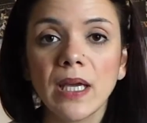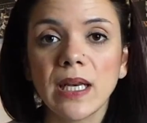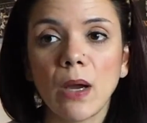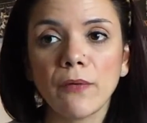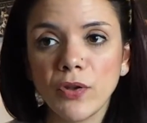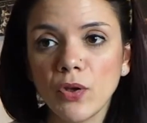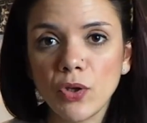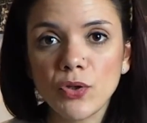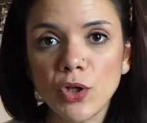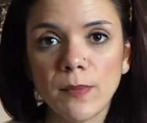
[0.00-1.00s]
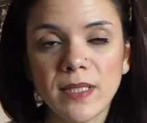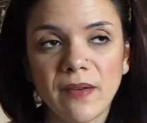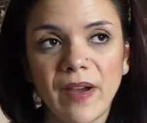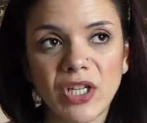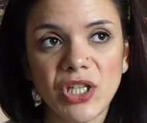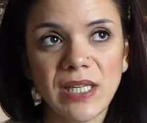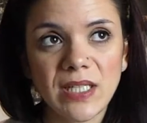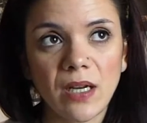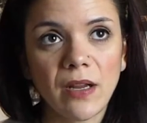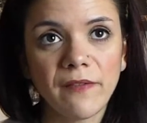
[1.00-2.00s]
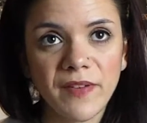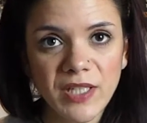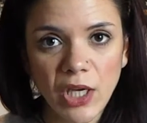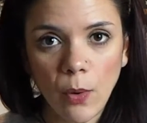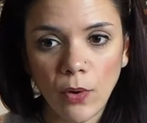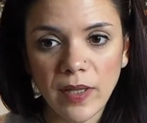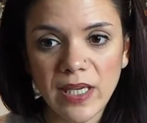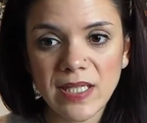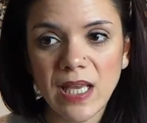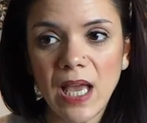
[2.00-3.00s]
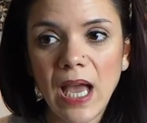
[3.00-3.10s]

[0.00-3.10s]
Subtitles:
Now, a few YouTubers have actually done a video on this,